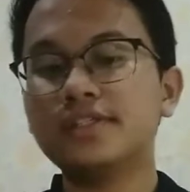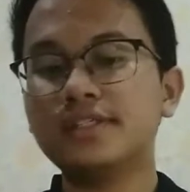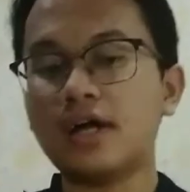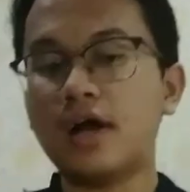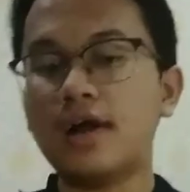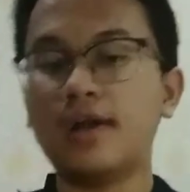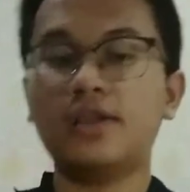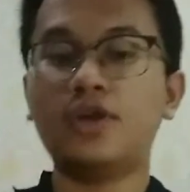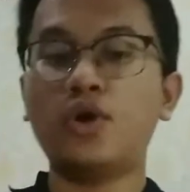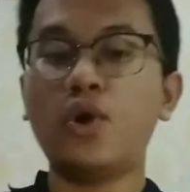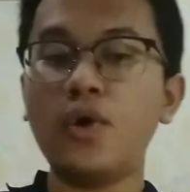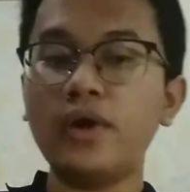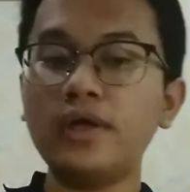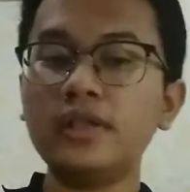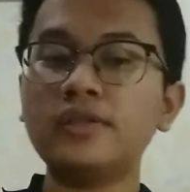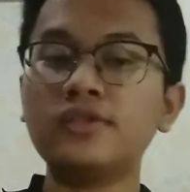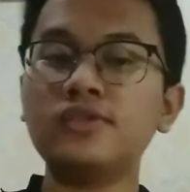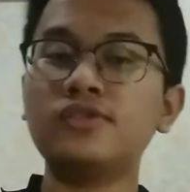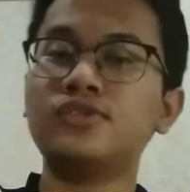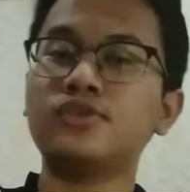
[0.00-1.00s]
start
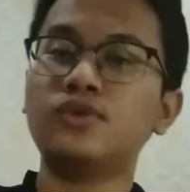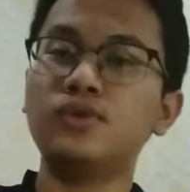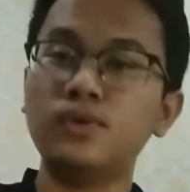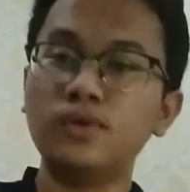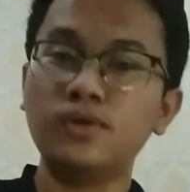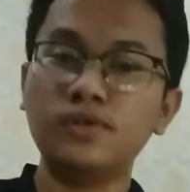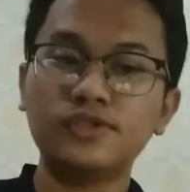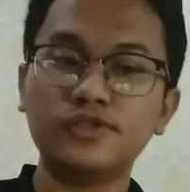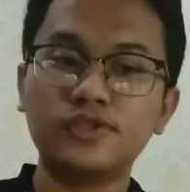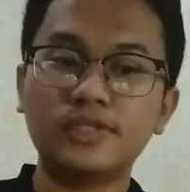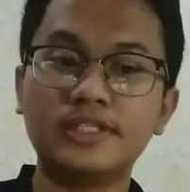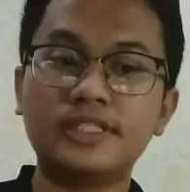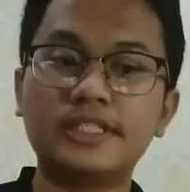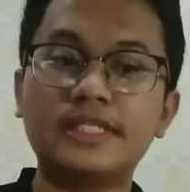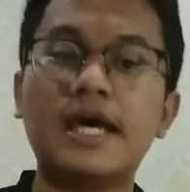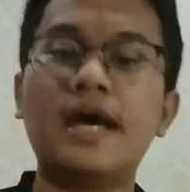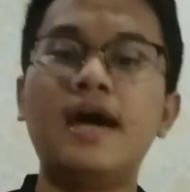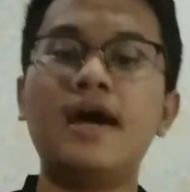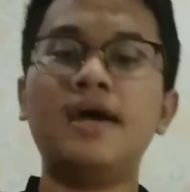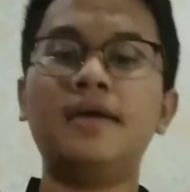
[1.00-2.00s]
going to school to the
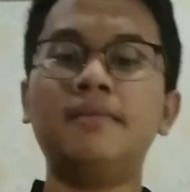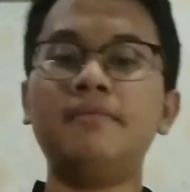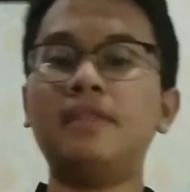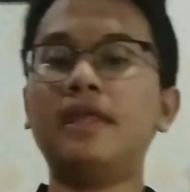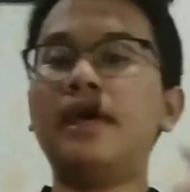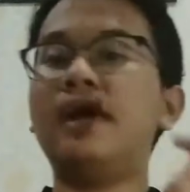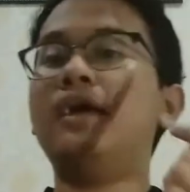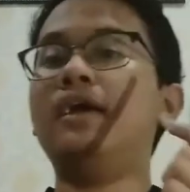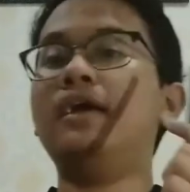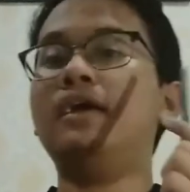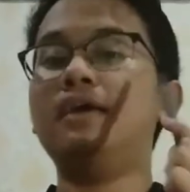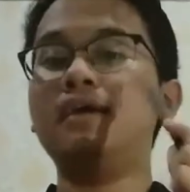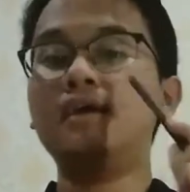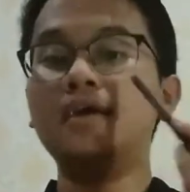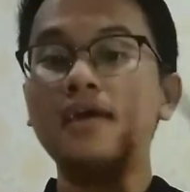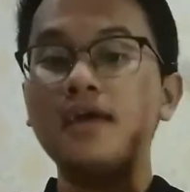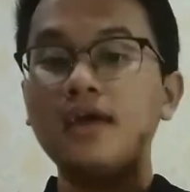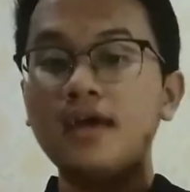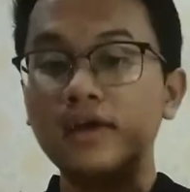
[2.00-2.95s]
time they